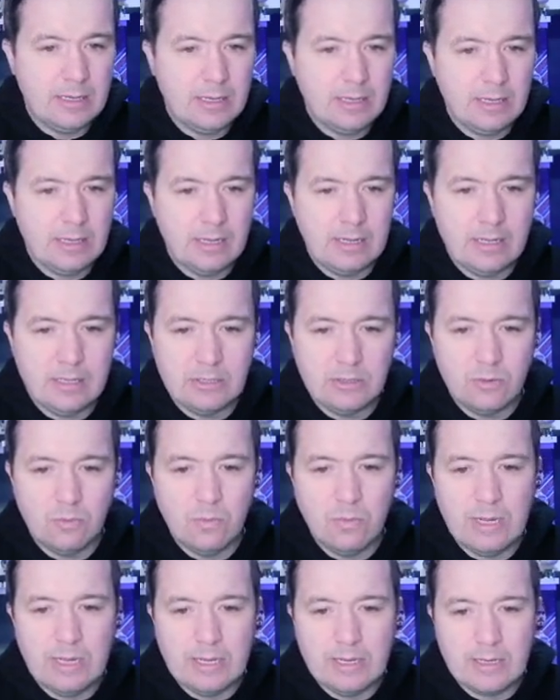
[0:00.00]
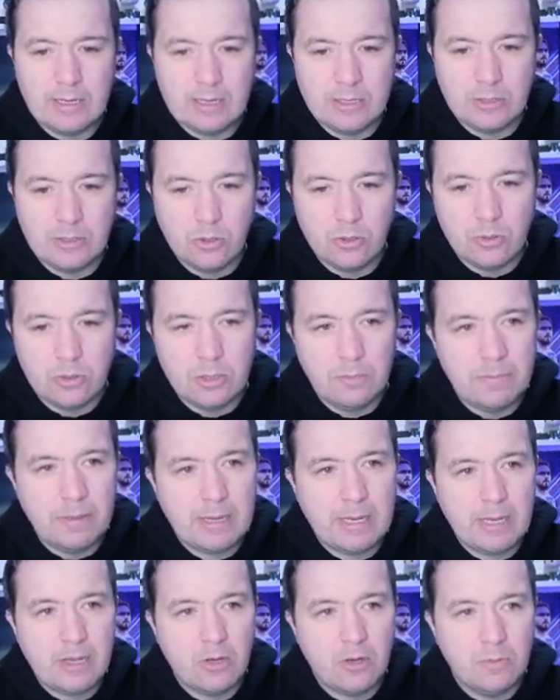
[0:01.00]
And it's away. Can Kušić
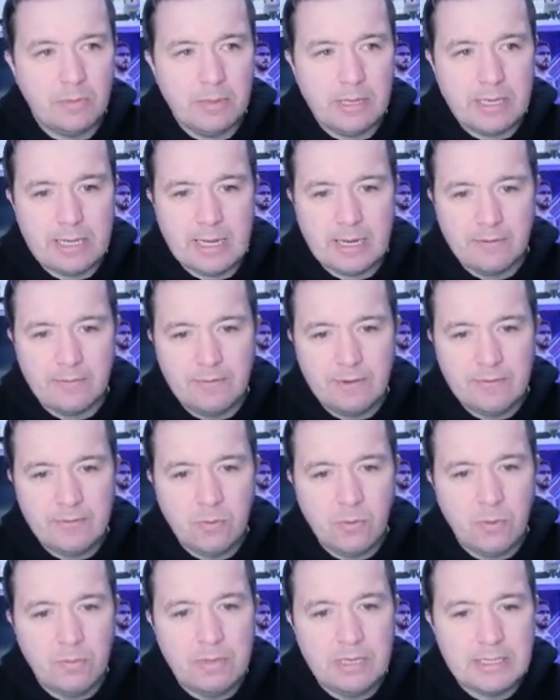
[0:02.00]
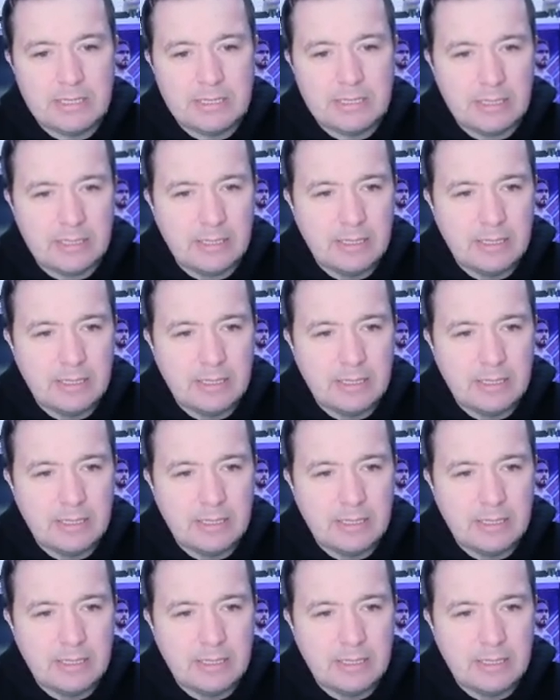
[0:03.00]
pick it up? He can. fifty-one minutes in.